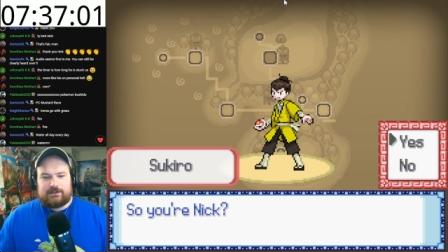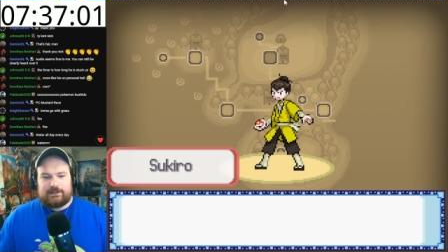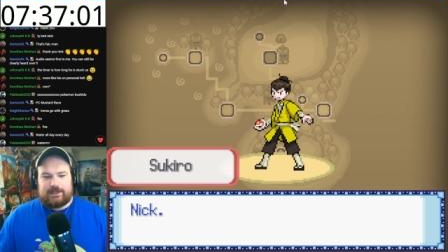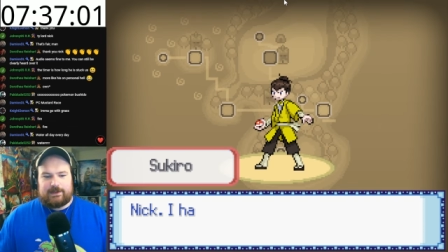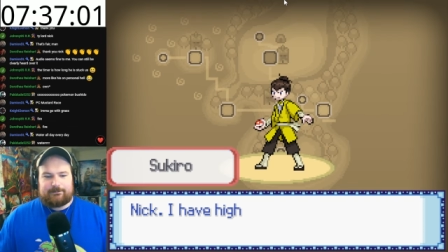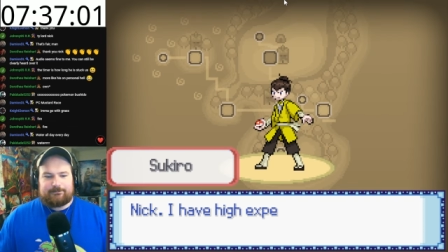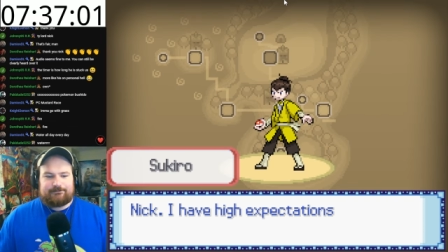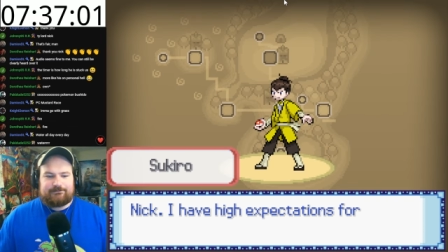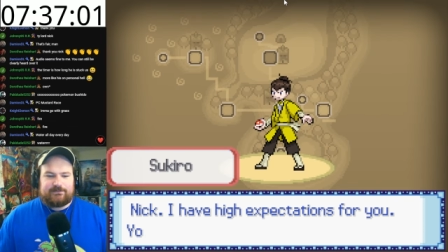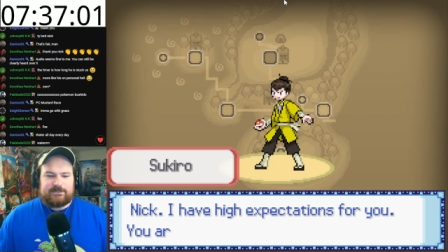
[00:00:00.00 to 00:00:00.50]

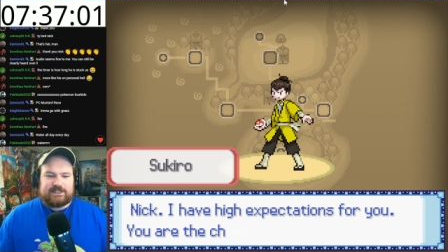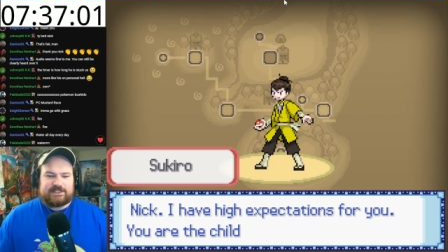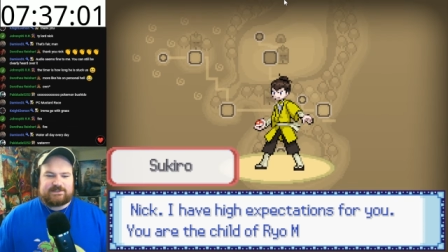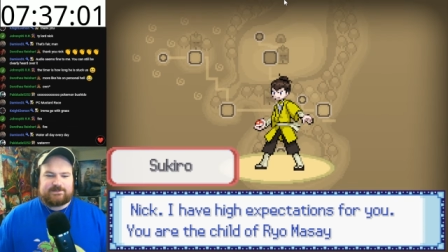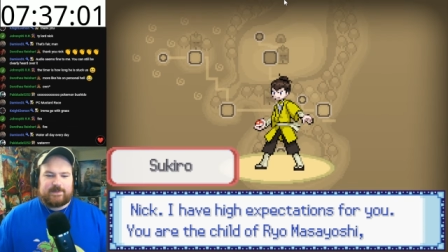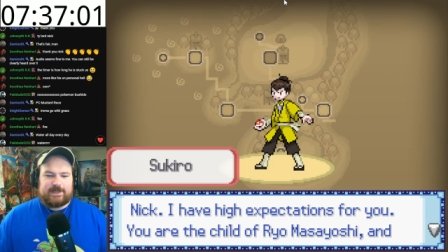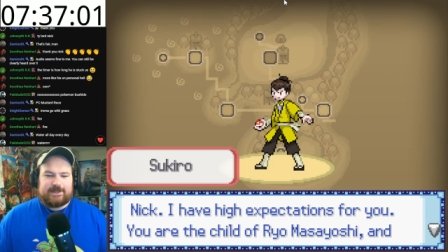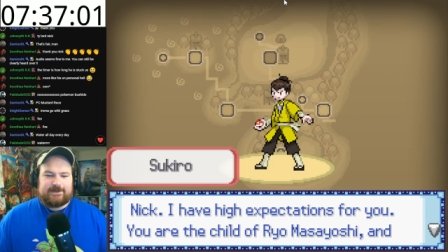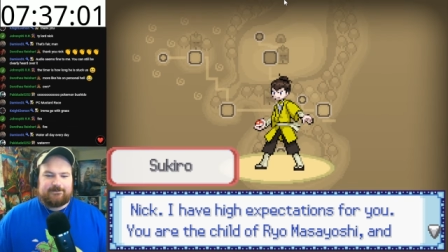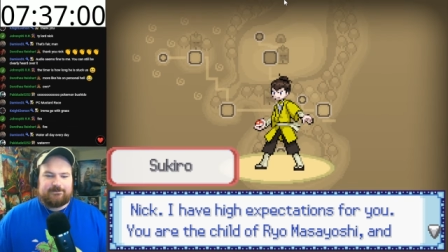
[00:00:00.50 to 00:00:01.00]
Yep, that's
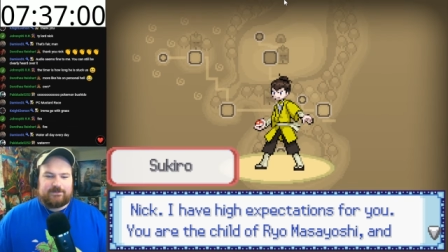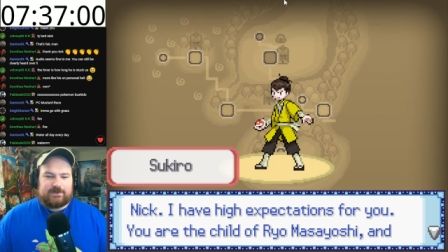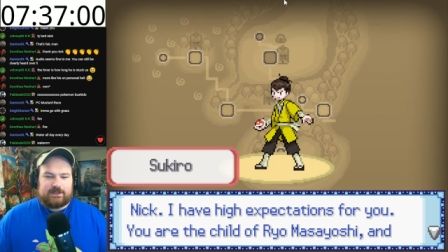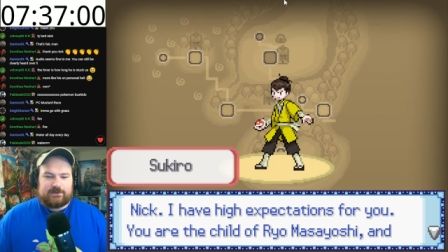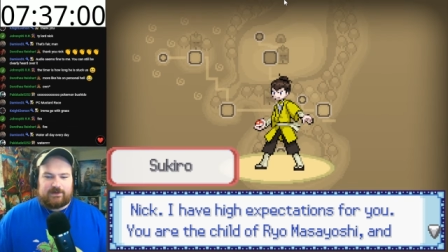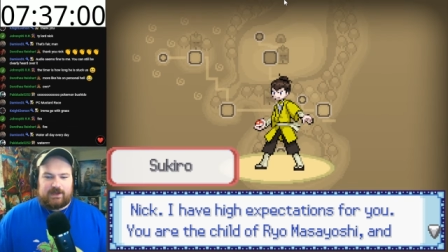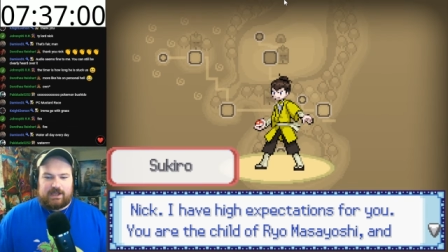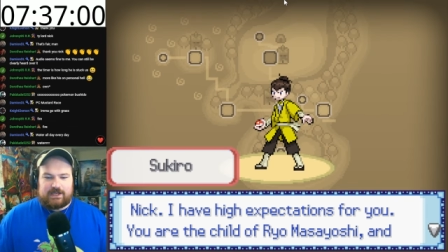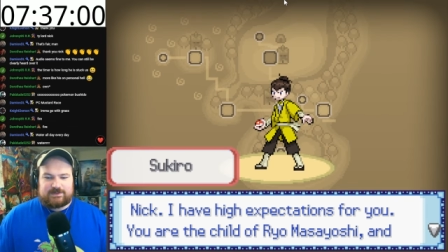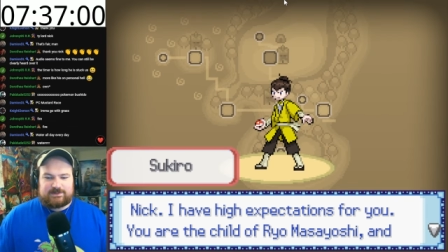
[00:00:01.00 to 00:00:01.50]
me. I
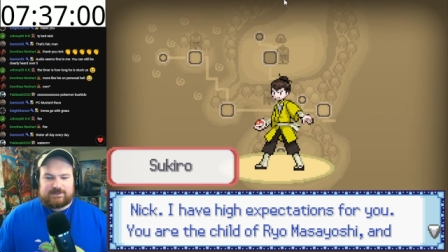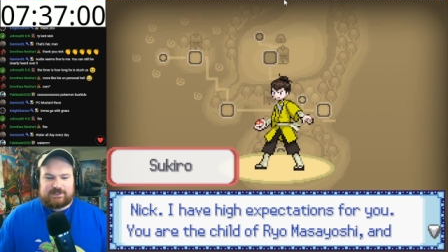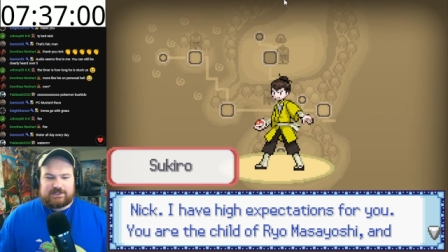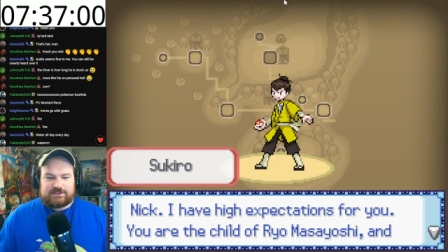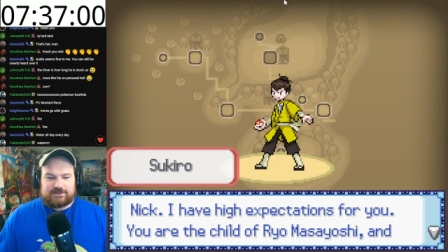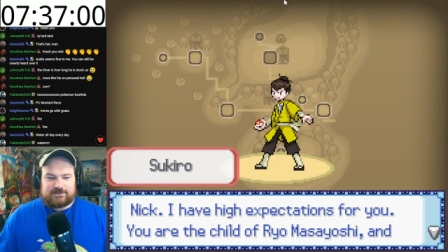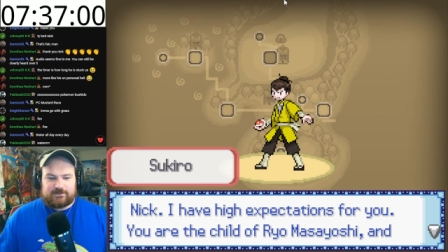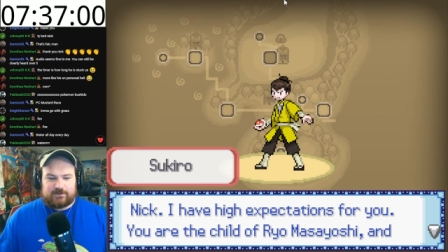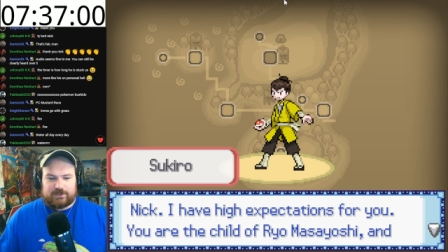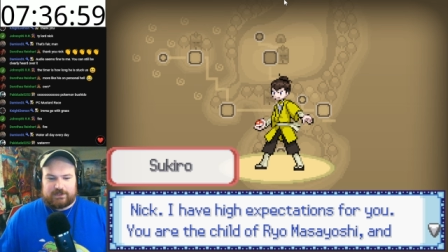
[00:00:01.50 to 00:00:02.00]
have high
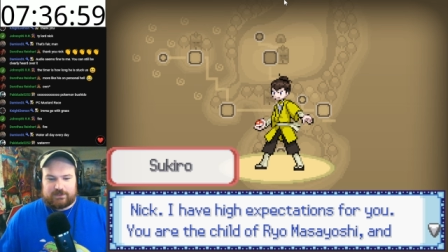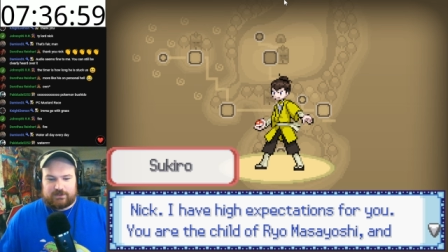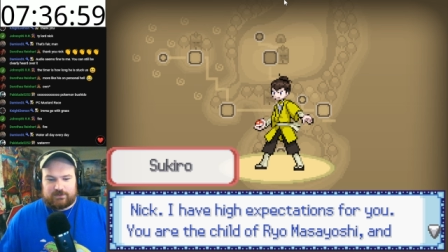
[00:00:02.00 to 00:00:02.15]
expectations for you.